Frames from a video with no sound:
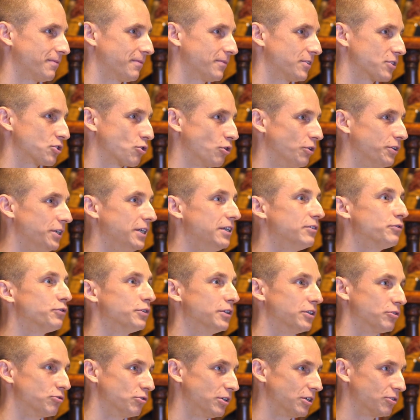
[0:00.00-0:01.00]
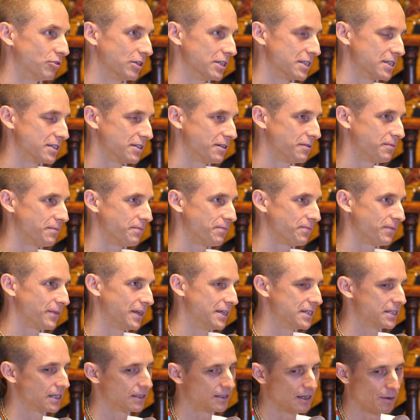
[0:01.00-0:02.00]
It's called infinite regress.
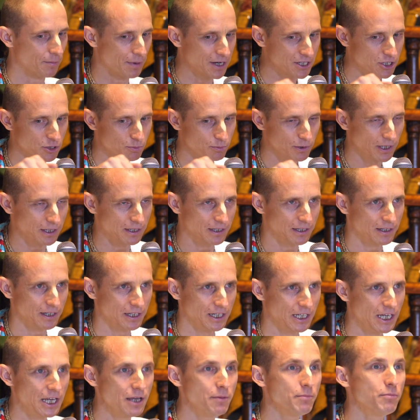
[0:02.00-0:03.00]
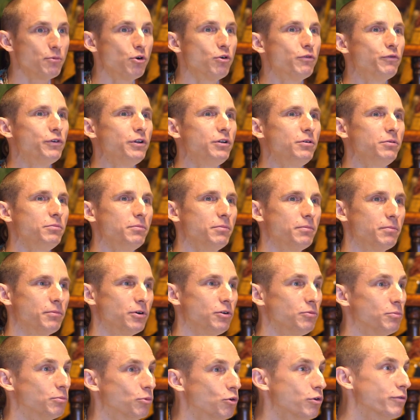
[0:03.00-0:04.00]
He said there must be an
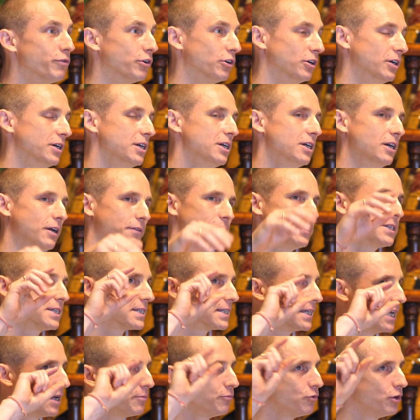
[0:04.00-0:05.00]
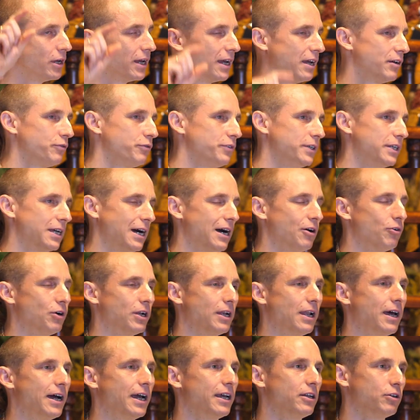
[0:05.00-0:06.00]
immovable mover, and the same we have in our
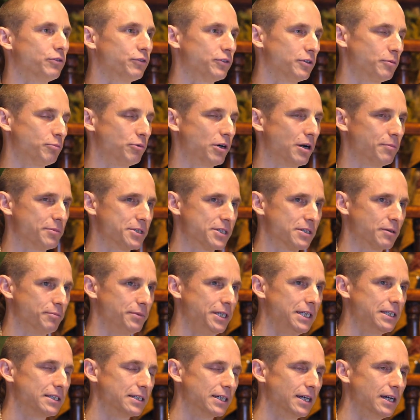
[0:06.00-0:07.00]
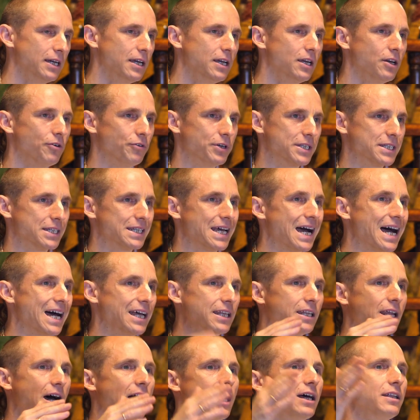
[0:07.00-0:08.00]
line of the Brahma Samhita, when it said
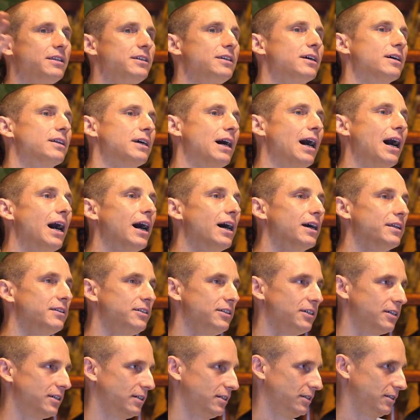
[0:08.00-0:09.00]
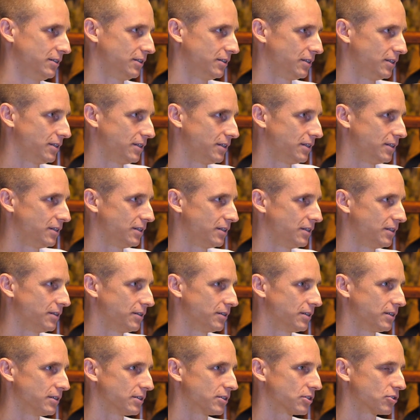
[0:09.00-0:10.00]
Anadir Adir.
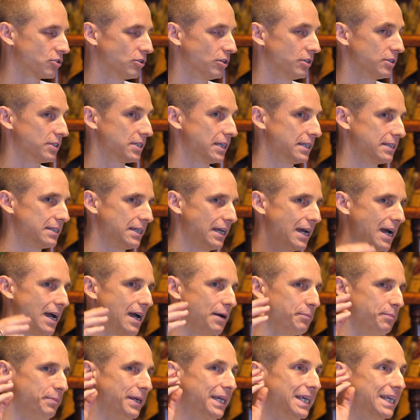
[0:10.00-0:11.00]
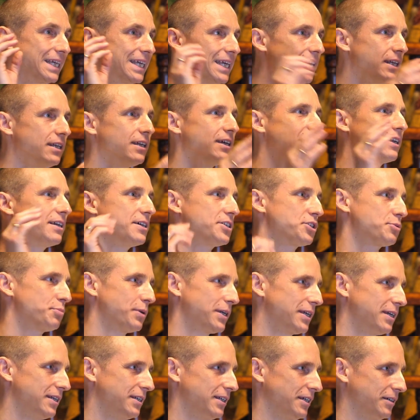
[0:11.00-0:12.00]
It's called the beginningless
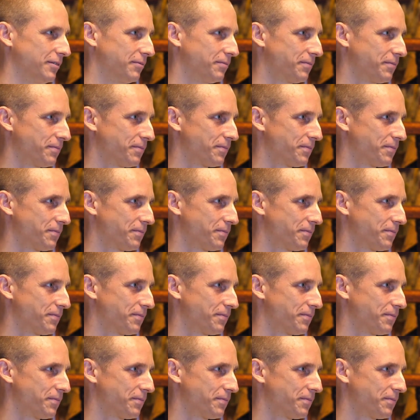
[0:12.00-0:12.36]
beginning.